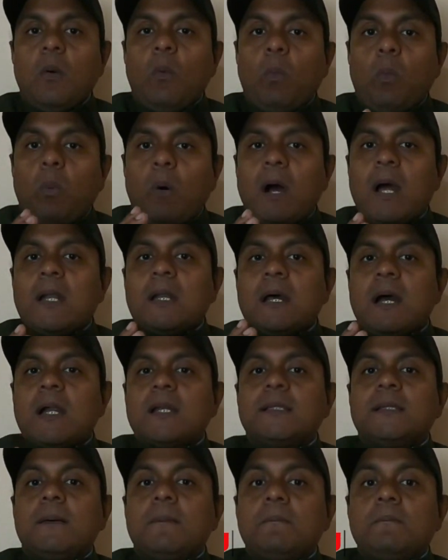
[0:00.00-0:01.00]
what are
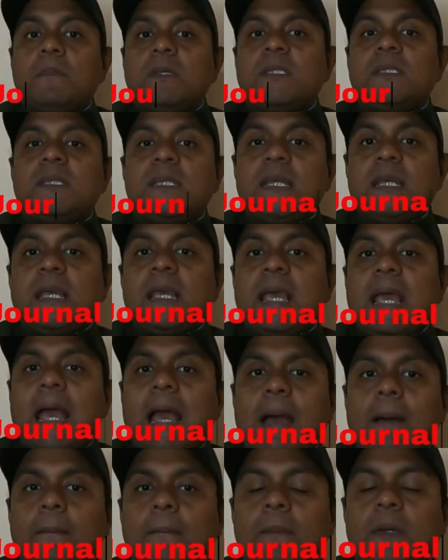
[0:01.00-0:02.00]
the missing
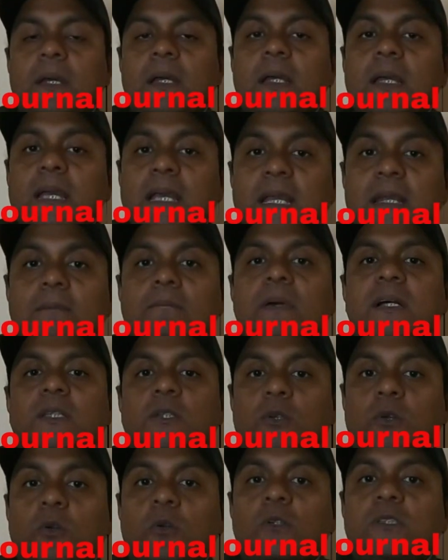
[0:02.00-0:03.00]
gap in
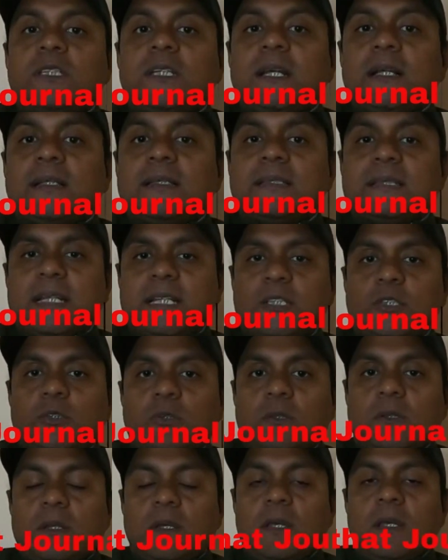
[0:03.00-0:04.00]
methodological
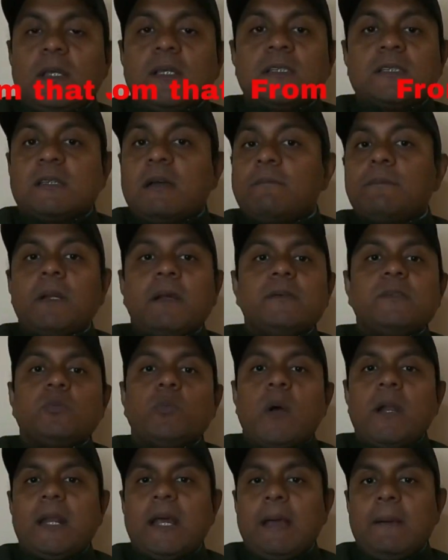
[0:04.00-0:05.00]
section. Sometimes
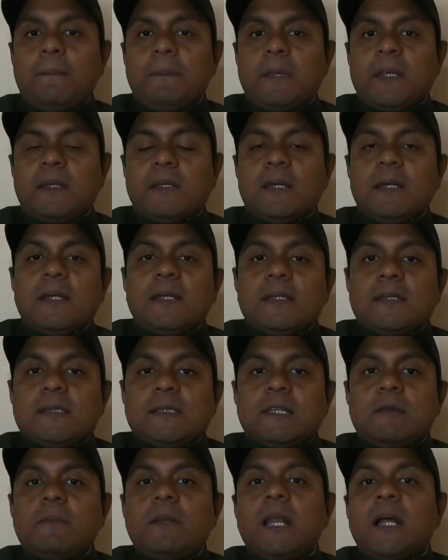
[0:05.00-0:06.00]
what happens,
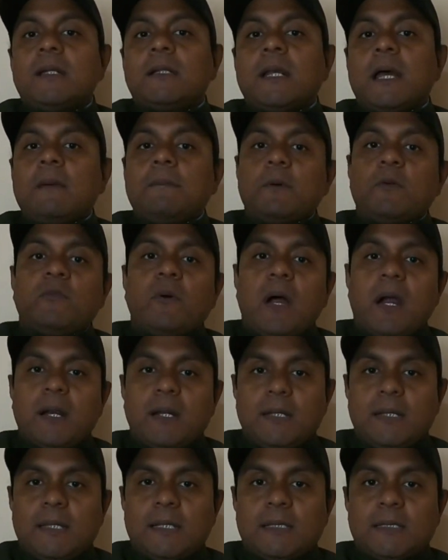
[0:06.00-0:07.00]
similar type of
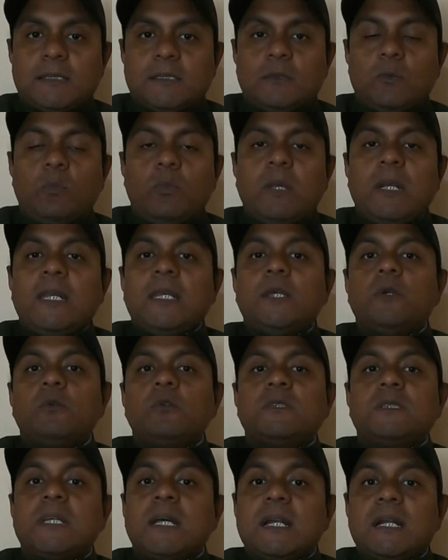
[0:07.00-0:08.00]
articles will
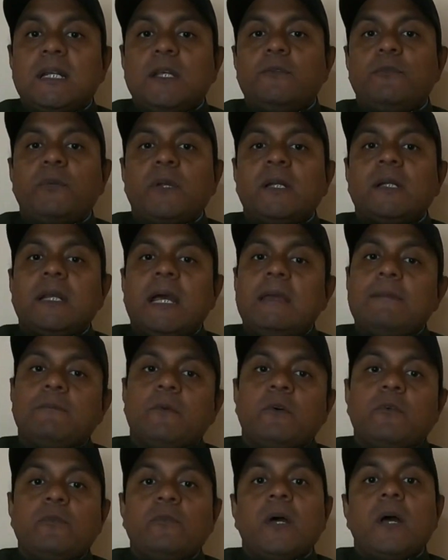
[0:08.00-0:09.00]
use different type
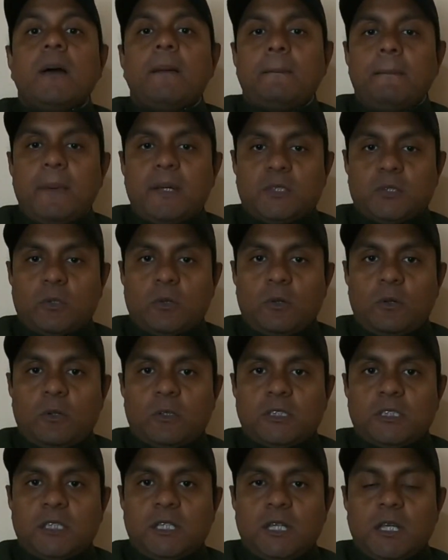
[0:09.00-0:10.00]
of
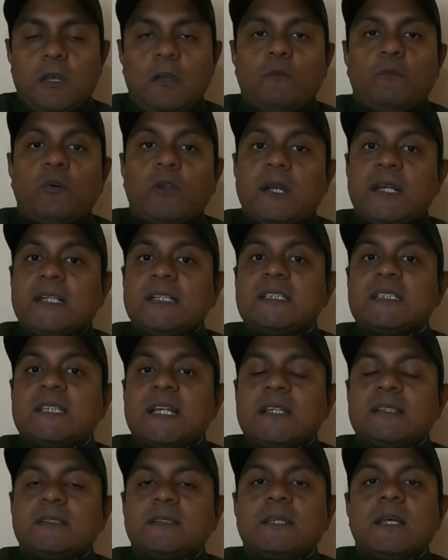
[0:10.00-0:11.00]
methodology. For
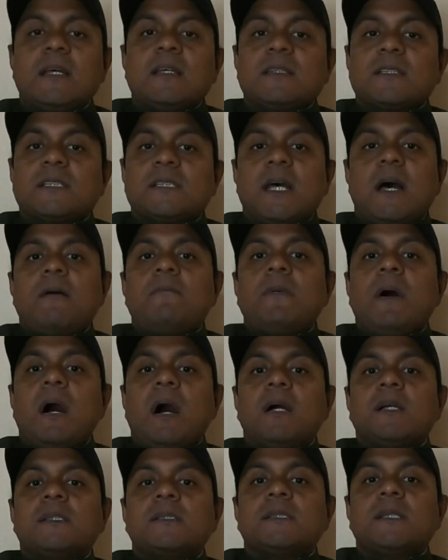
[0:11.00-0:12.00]
instance,
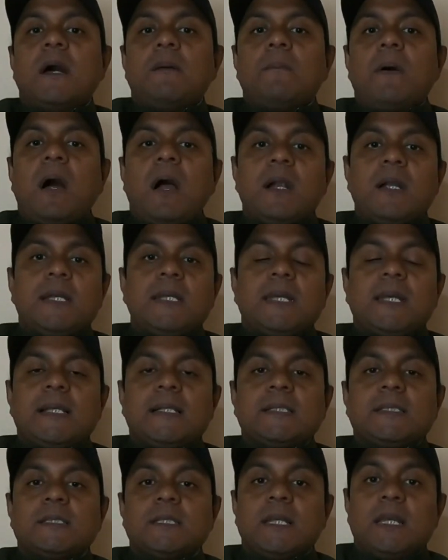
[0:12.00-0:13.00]
some
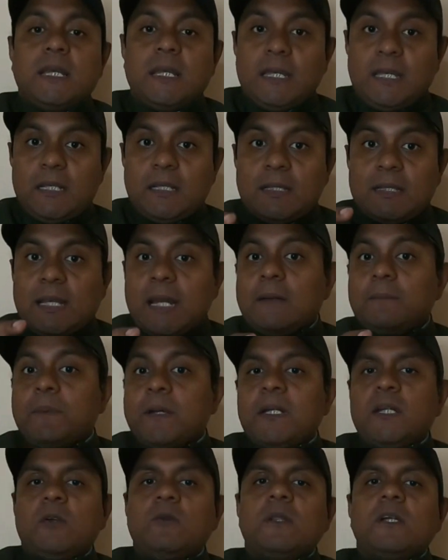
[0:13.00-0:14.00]
articles in that
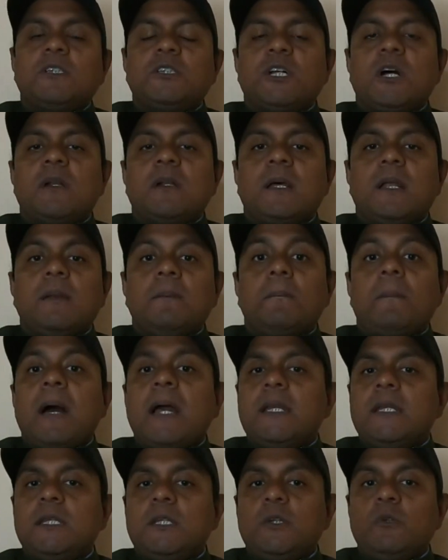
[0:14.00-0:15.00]
particular journal
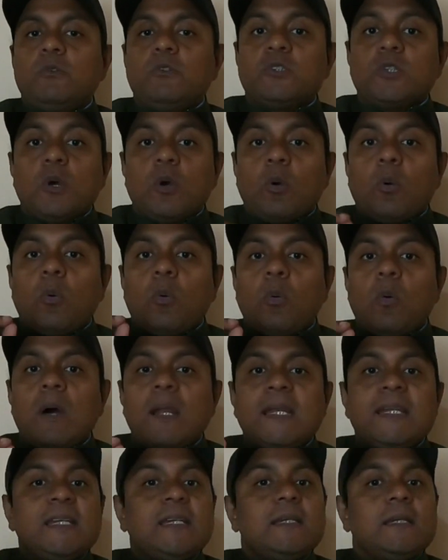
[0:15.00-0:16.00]
might use
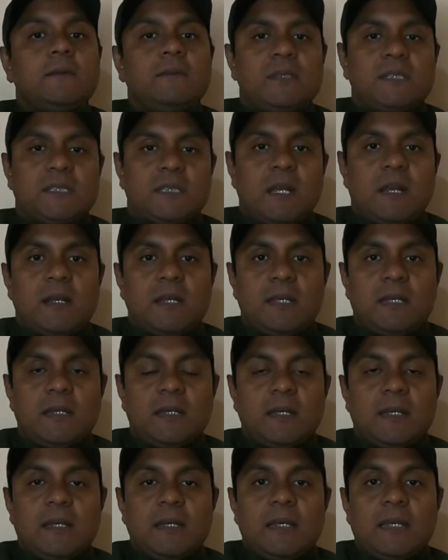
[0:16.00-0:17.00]
qualitative study.
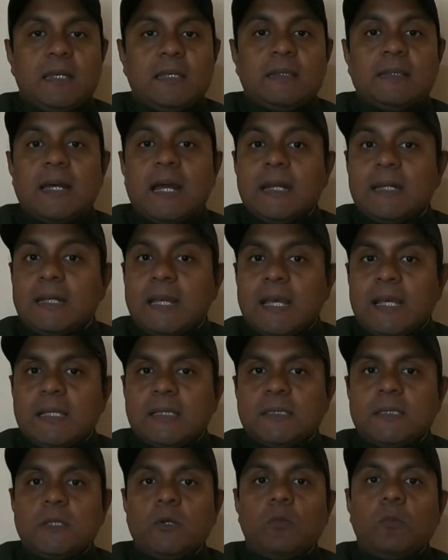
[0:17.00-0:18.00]
In that
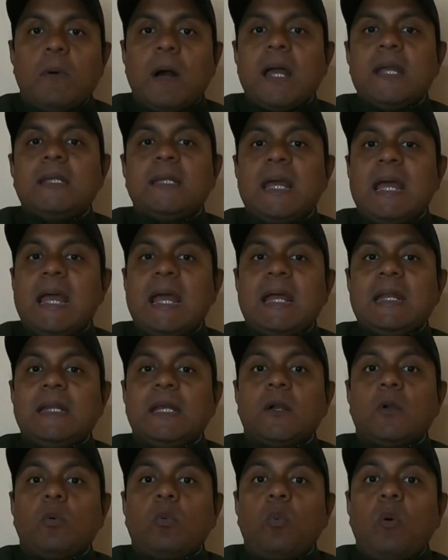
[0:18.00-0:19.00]
case, you might add
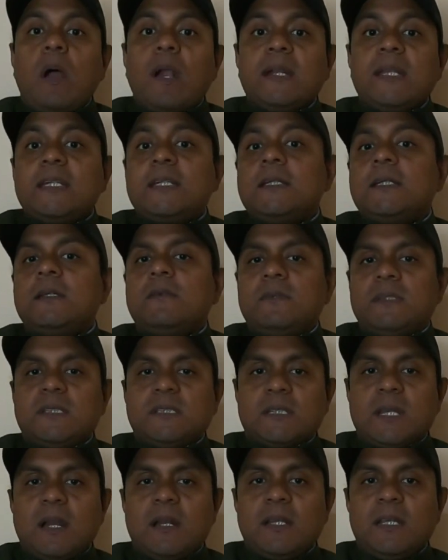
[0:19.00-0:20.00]
a quantitative
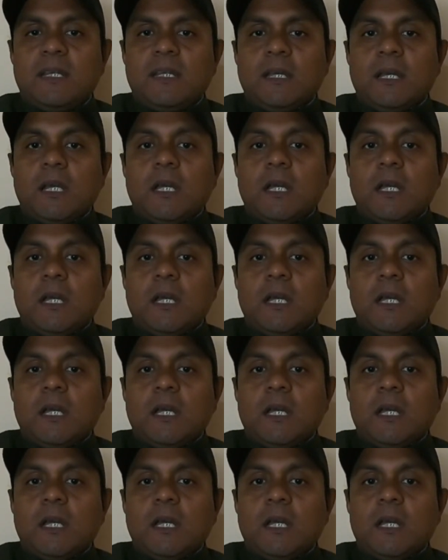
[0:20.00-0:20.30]
study